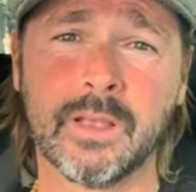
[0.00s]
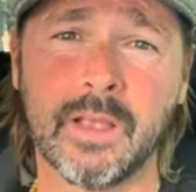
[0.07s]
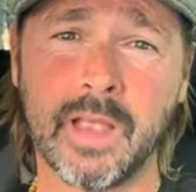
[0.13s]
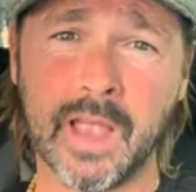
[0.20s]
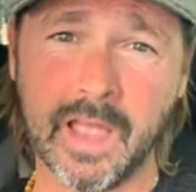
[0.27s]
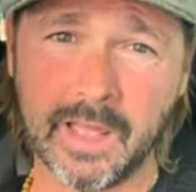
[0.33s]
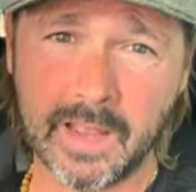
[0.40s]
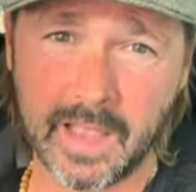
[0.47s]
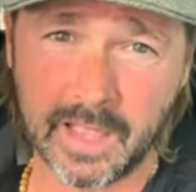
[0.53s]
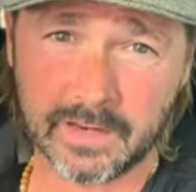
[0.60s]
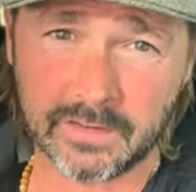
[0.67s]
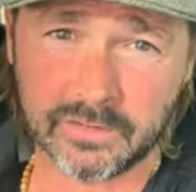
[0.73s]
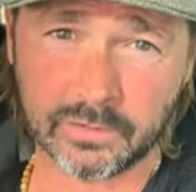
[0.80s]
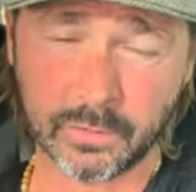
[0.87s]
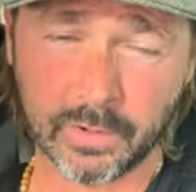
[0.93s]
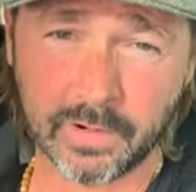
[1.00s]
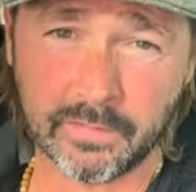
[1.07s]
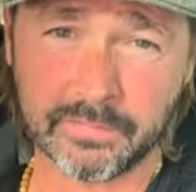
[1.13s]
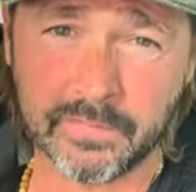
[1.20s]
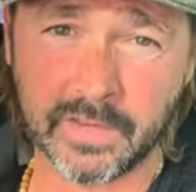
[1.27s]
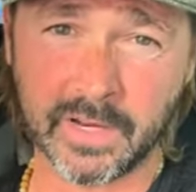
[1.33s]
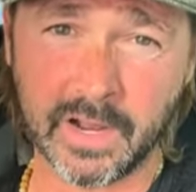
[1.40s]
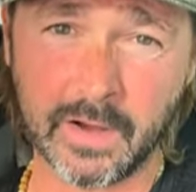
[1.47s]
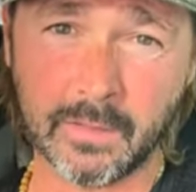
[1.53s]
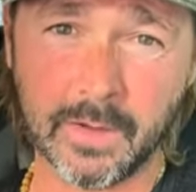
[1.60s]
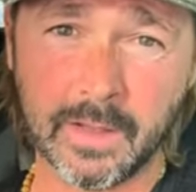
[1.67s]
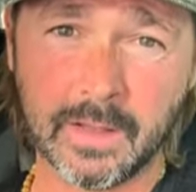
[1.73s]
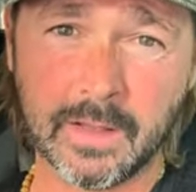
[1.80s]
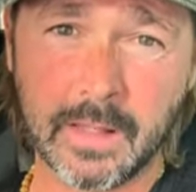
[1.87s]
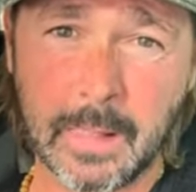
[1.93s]
and, and sort of, you know,
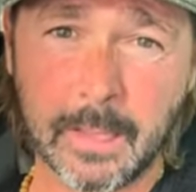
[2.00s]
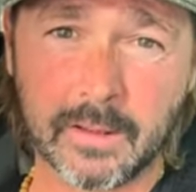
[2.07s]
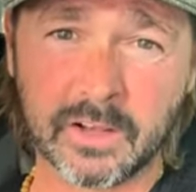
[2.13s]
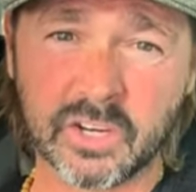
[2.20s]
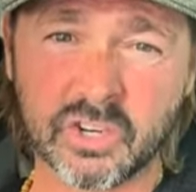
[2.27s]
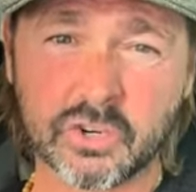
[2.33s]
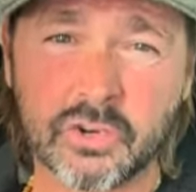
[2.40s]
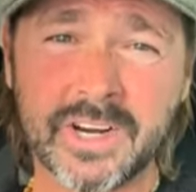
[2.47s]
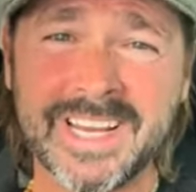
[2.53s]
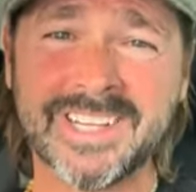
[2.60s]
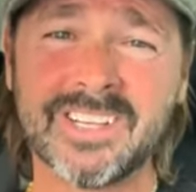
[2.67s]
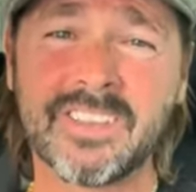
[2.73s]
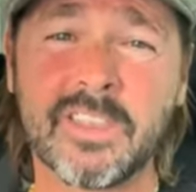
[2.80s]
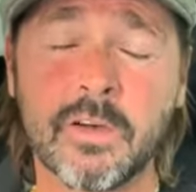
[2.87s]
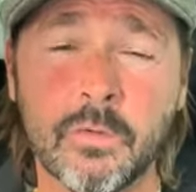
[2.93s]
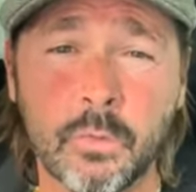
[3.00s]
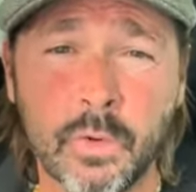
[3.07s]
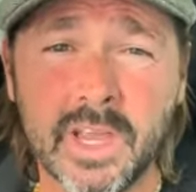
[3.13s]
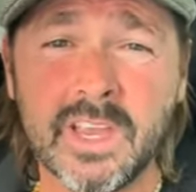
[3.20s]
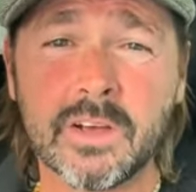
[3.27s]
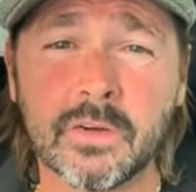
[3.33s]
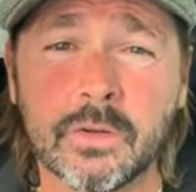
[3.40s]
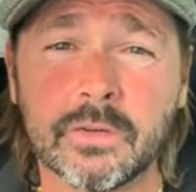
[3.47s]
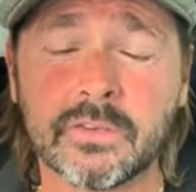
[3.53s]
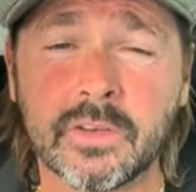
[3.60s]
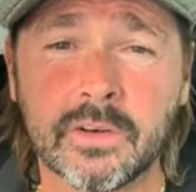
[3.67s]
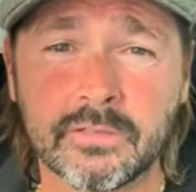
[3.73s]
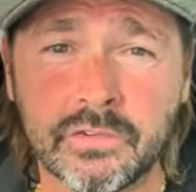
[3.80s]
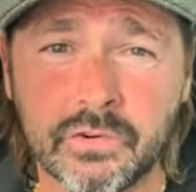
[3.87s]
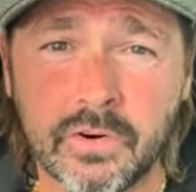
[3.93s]
grease the wheels
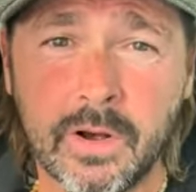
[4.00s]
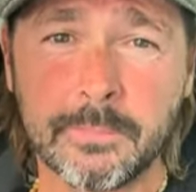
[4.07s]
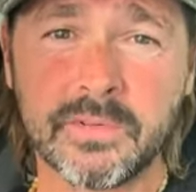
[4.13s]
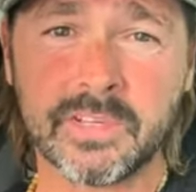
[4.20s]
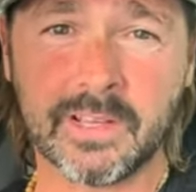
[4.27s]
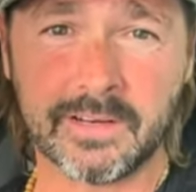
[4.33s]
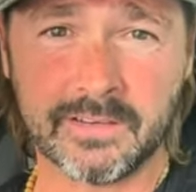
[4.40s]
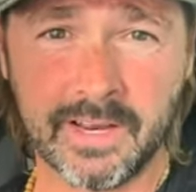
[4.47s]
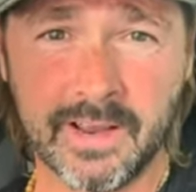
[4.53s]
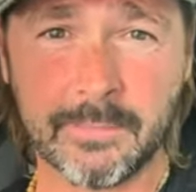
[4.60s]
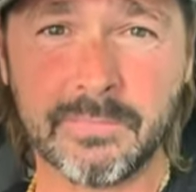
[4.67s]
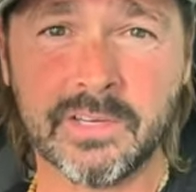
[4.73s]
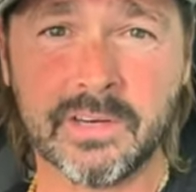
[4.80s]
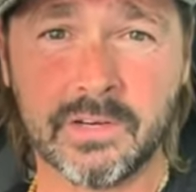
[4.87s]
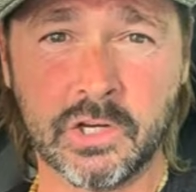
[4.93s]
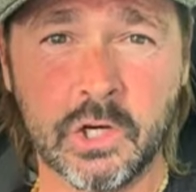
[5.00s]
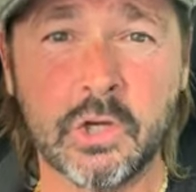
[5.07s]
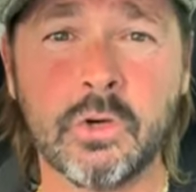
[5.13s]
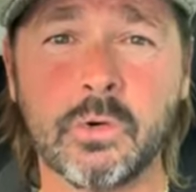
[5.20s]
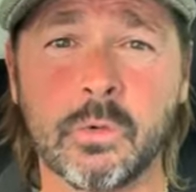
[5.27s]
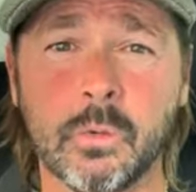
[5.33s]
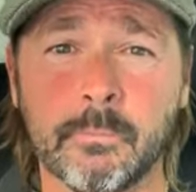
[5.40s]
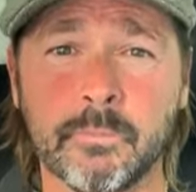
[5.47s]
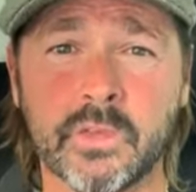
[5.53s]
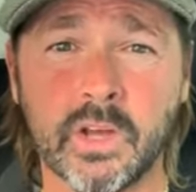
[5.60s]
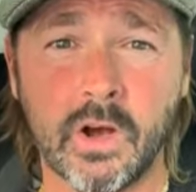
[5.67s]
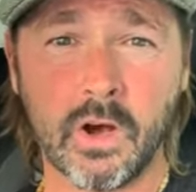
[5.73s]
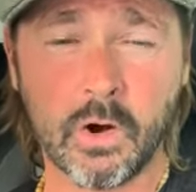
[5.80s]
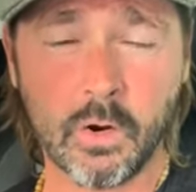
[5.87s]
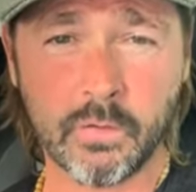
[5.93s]
of Trump's attempted coup
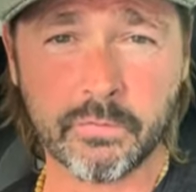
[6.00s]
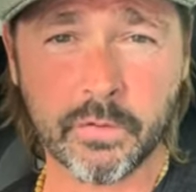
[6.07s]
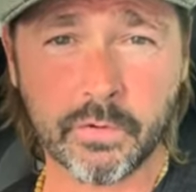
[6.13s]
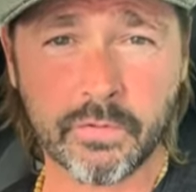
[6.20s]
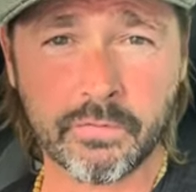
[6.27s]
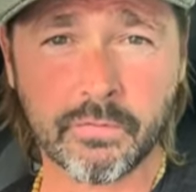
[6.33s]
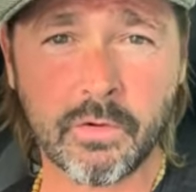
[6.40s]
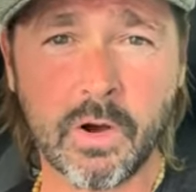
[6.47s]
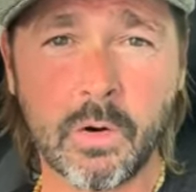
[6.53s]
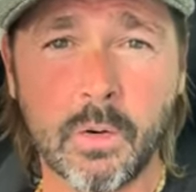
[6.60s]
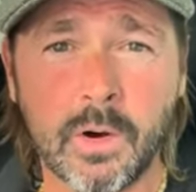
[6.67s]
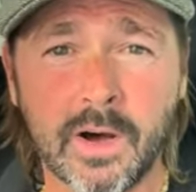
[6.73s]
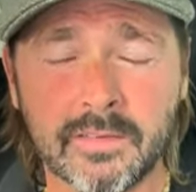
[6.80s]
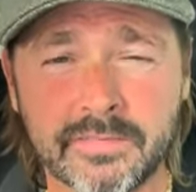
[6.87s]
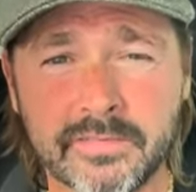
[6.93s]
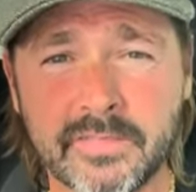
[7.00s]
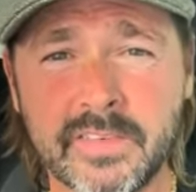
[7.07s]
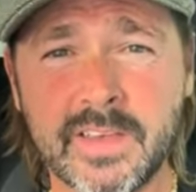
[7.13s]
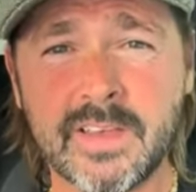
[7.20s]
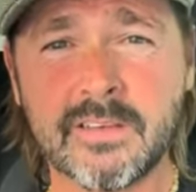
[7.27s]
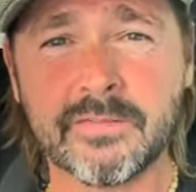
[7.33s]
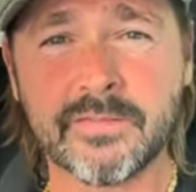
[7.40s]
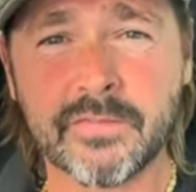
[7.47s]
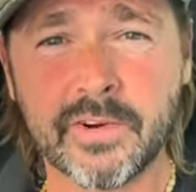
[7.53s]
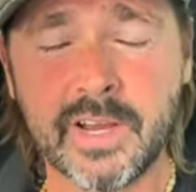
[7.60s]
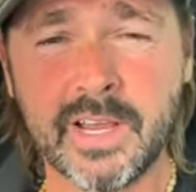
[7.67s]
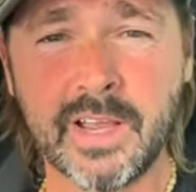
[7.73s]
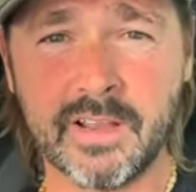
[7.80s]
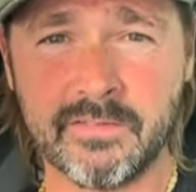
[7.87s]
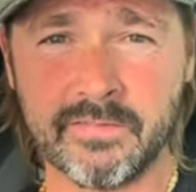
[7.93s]
to overthrow a
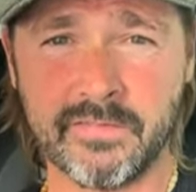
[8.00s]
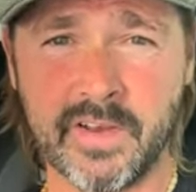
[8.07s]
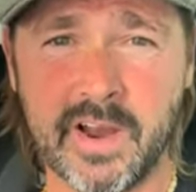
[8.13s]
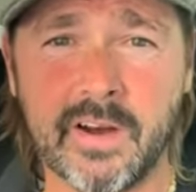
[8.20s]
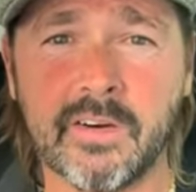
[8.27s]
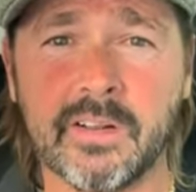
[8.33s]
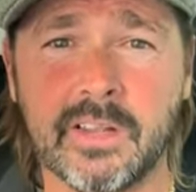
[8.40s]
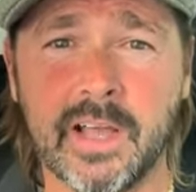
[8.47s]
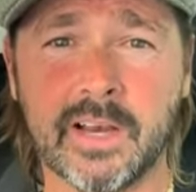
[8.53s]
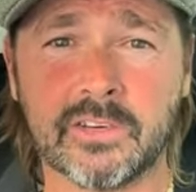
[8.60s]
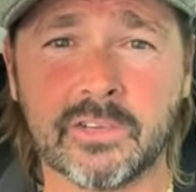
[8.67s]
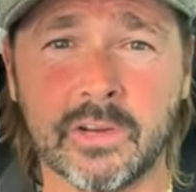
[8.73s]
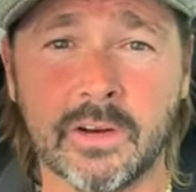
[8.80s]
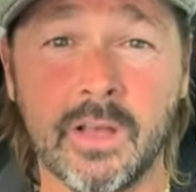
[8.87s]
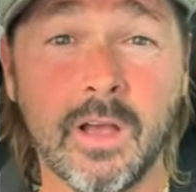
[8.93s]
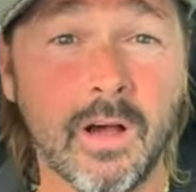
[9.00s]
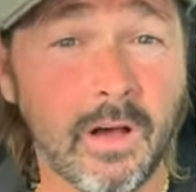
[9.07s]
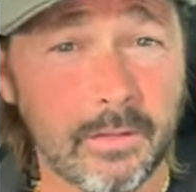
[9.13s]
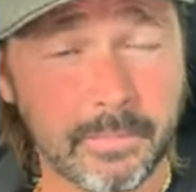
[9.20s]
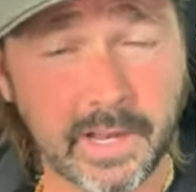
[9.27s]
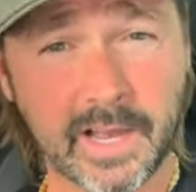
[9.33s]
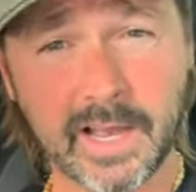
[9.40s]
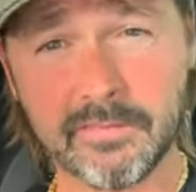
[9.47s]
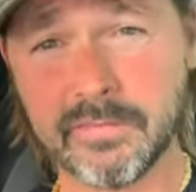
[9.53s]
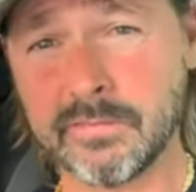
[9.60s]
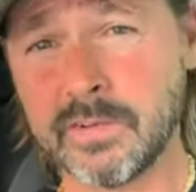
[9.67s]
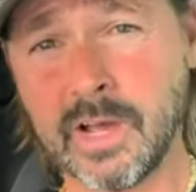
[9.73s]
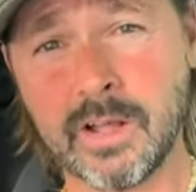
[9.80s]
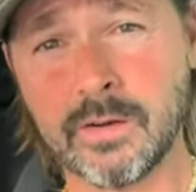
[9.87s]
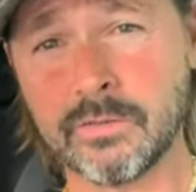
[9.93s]
free and fair election on behalf
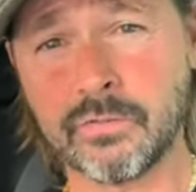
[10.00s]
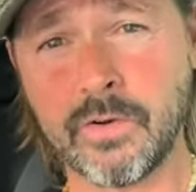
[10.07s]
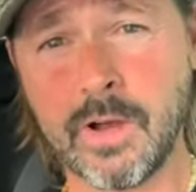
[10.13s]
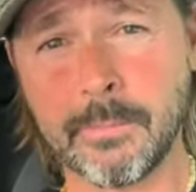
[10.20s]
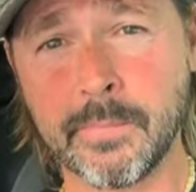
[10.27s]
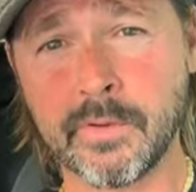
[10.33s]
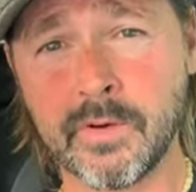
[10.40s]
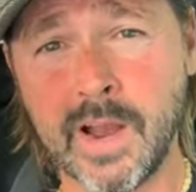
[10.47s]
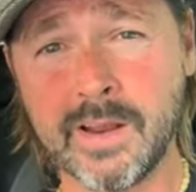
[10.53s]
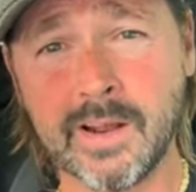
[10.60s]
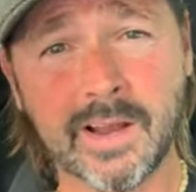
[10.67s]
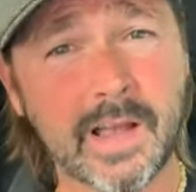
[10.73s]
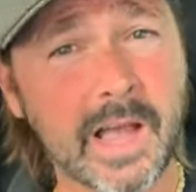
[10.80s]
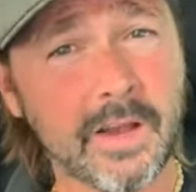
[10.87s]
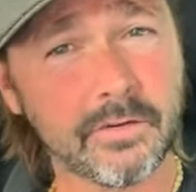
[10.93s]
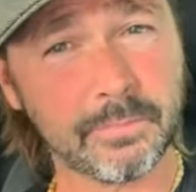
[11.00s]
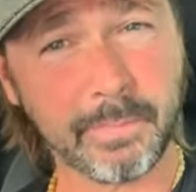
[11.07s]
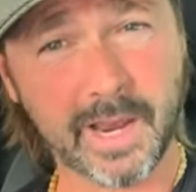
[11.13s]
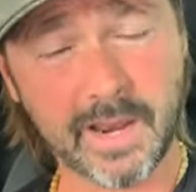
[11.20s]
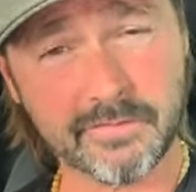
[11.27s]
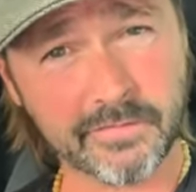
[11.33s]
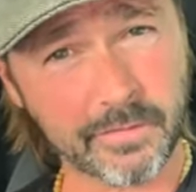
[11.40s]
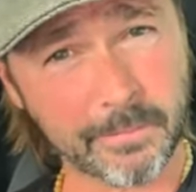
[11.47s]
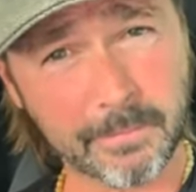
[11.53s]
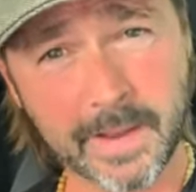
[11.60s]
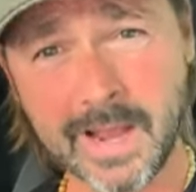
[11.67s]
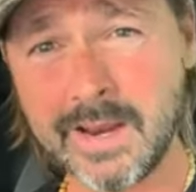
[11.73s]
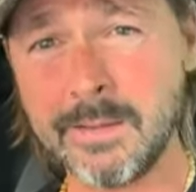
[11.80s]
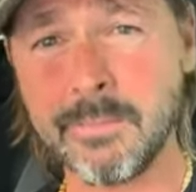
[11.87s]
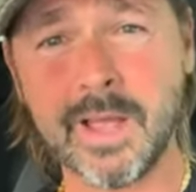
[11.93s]
of Donald Trump, right? A guy who's paid for
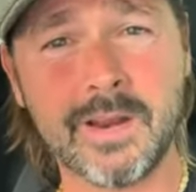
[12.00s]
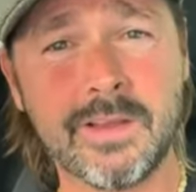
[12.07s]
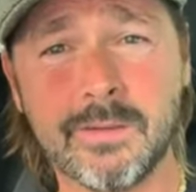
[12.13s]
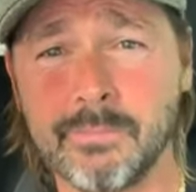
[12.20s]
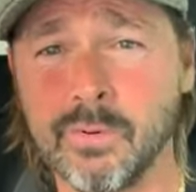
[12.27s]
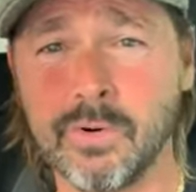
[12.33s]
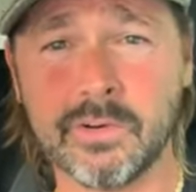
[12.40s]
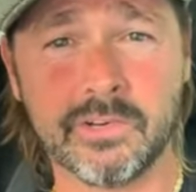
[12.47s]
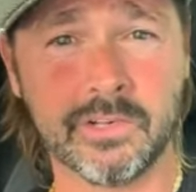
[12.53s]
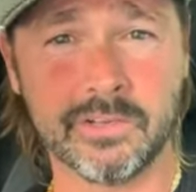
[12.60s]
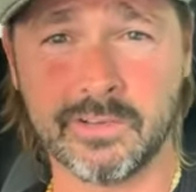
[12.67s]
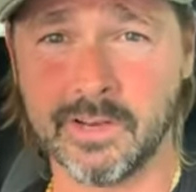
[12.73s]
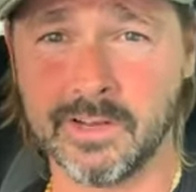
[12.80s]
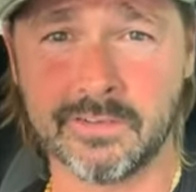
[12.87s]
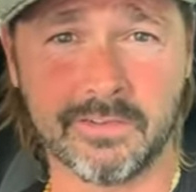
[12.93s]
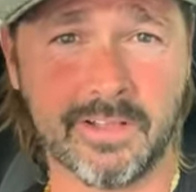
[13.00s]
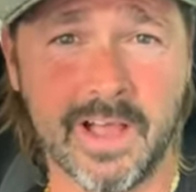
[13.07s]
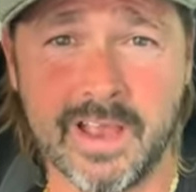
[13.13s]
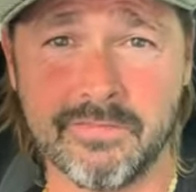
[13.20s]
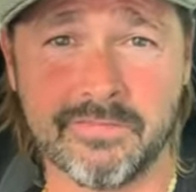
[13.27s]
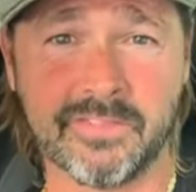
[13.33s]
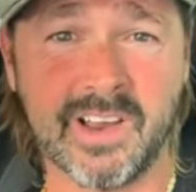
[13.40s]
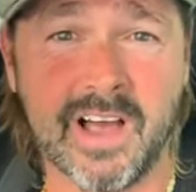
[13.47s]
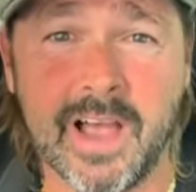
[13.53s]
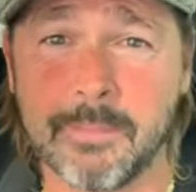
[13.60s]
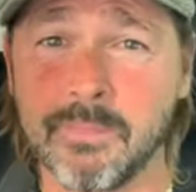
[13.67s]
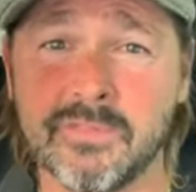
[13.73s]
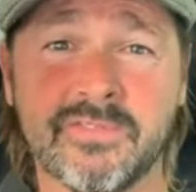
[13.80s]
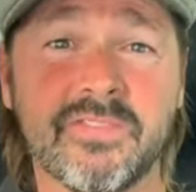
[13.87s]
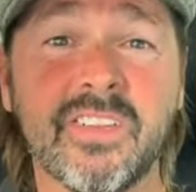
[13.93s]
many, many abortions in his
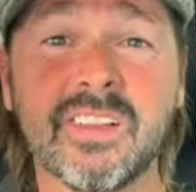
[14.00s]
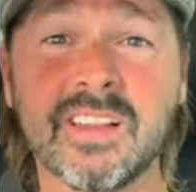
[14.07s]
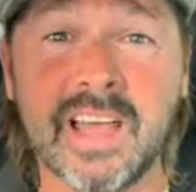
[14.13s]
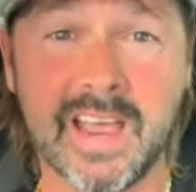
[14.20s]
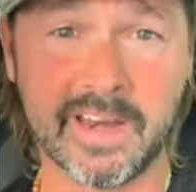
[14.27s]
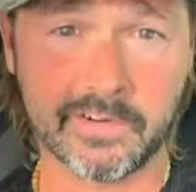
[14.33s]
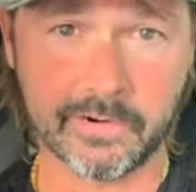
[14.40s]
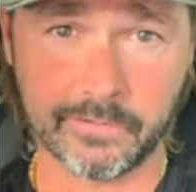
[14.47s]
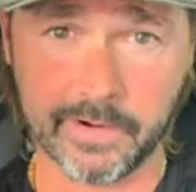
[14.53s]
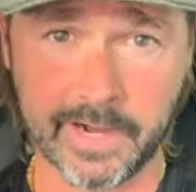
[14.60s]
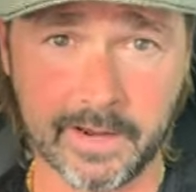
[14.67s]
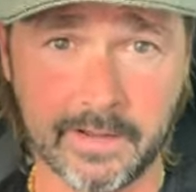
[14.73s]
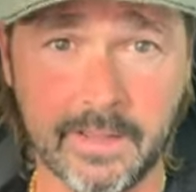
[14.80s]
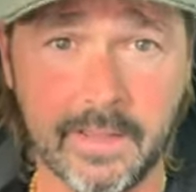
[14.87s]
lifetime of philandering